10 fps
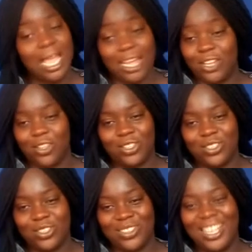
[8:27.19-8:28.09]
I
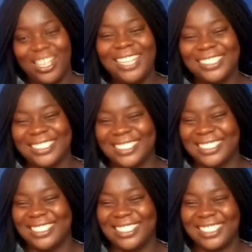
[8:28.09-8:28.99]
don't
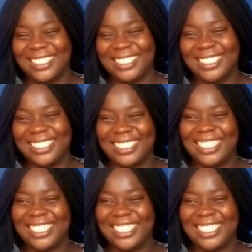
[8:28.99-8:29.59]
know.